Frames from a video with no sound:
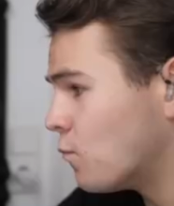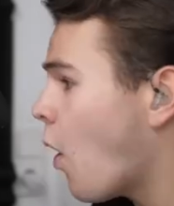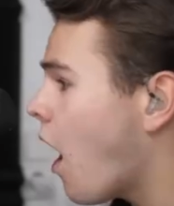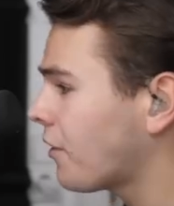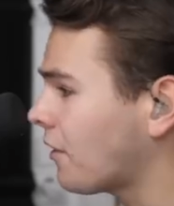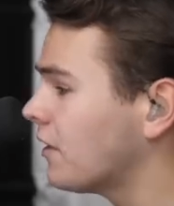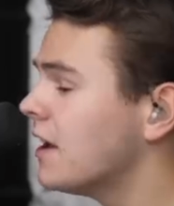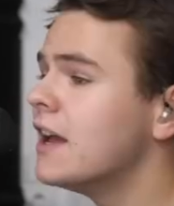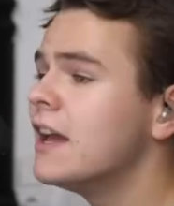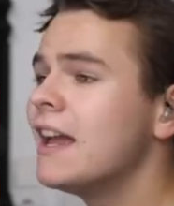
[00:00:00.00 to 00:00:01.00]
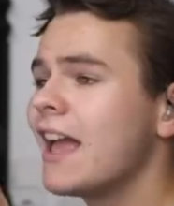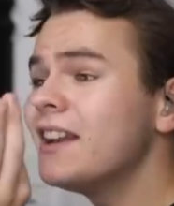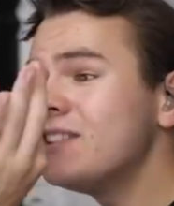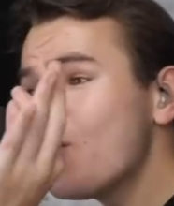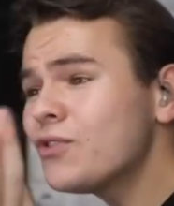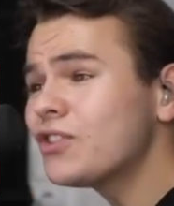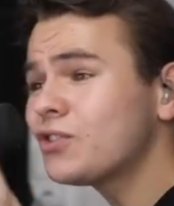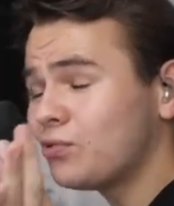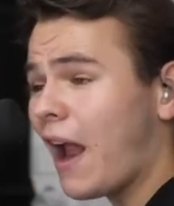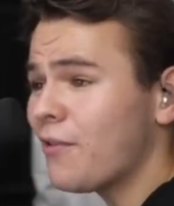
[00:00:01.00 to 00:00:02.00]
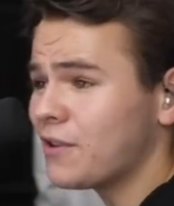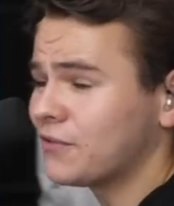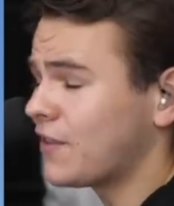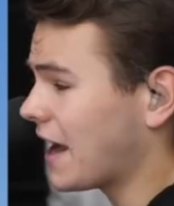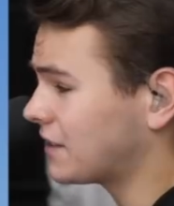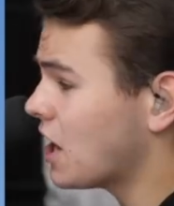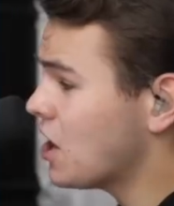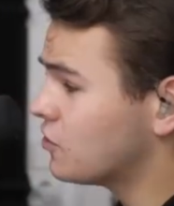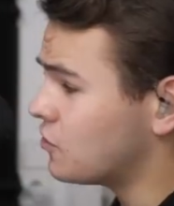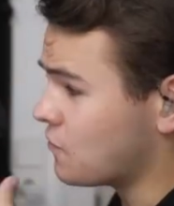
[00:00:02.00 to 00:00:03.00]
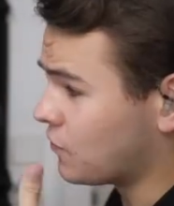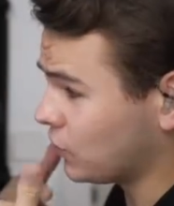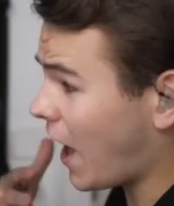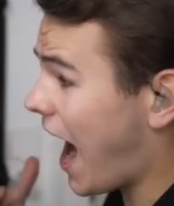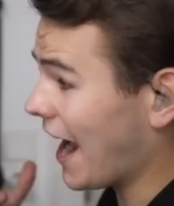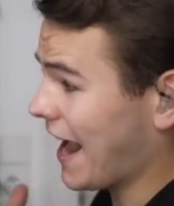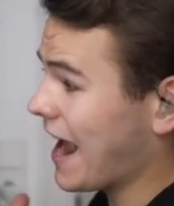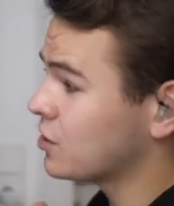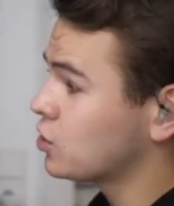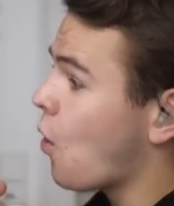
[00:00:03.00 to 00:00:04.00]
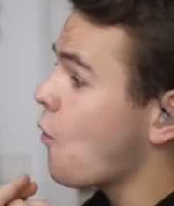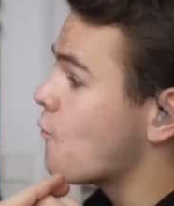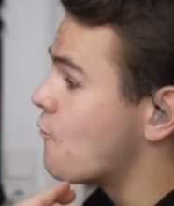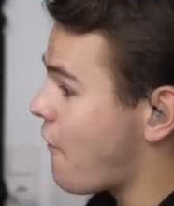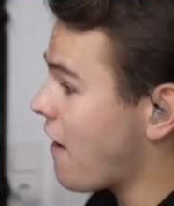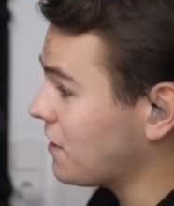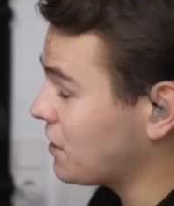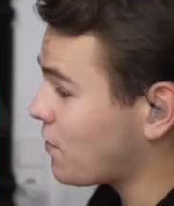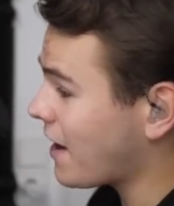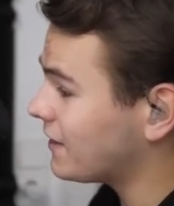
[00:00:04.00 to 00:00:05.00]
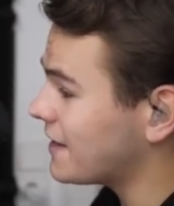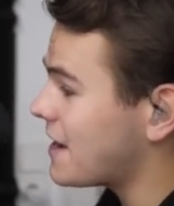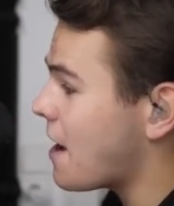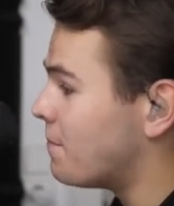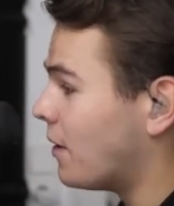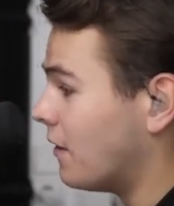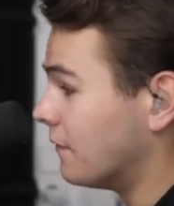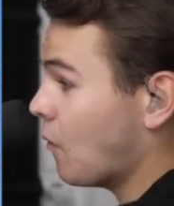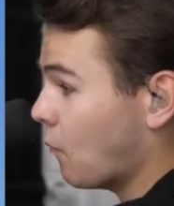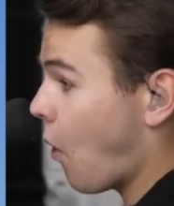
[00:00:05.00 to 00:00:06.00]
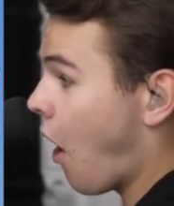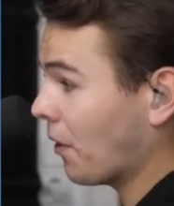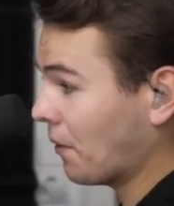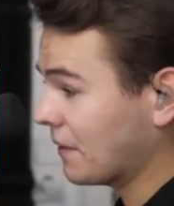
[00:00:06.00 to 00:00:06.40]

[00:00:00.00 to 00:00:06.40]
water, and it uses ground effect to fly and go very quickly above water